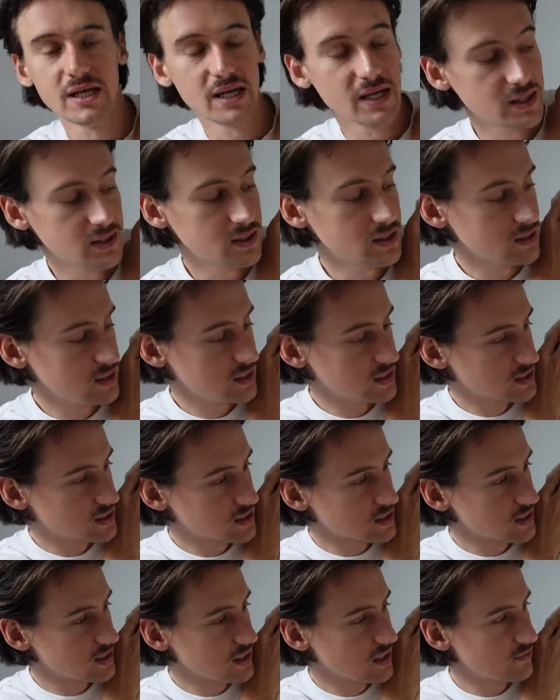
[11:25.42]
in
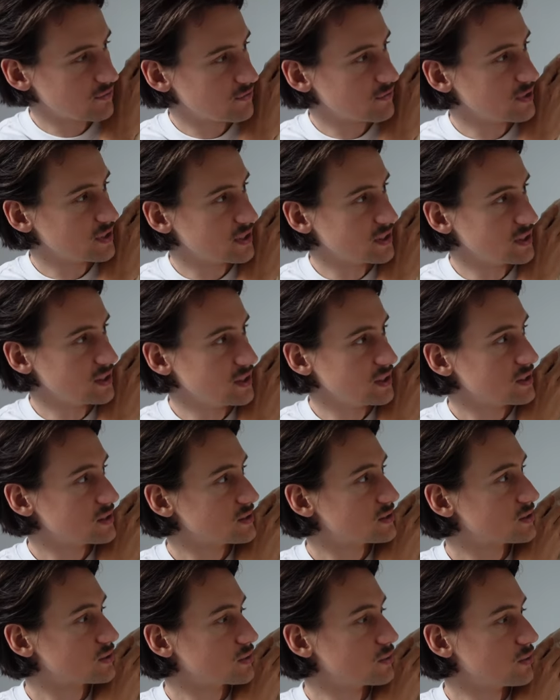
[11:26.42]
this lovely
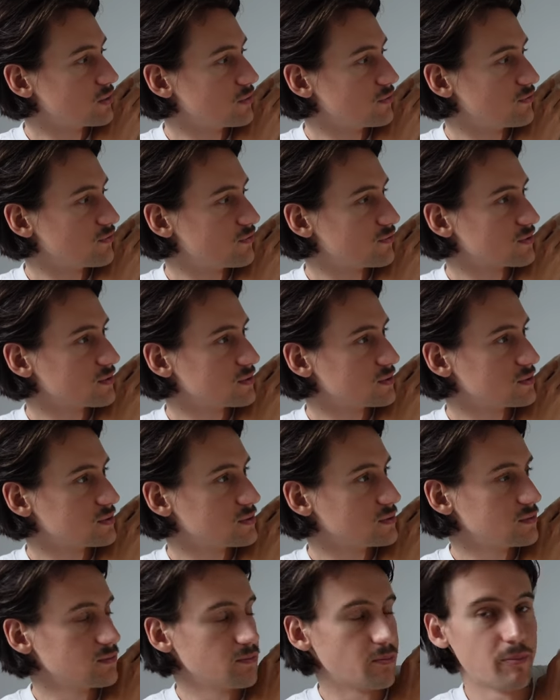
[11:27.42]
sort of
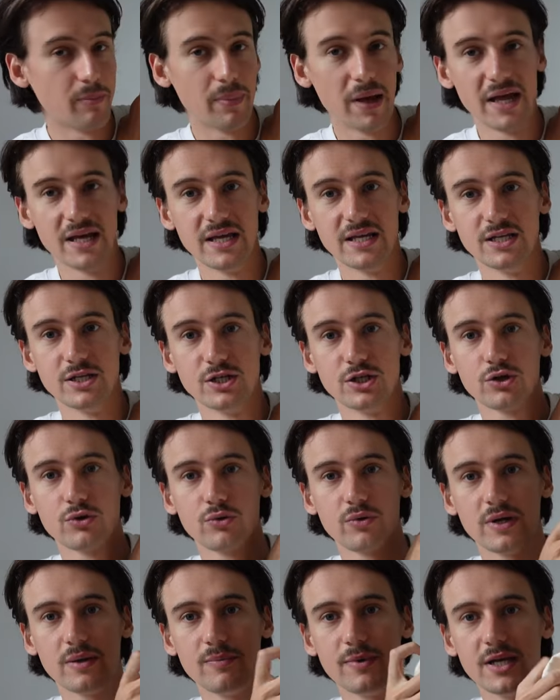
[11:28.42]
beige
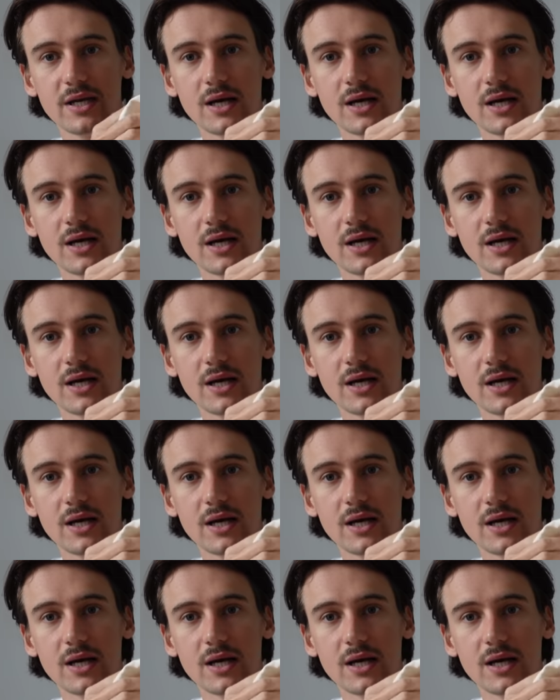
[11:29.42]
creamy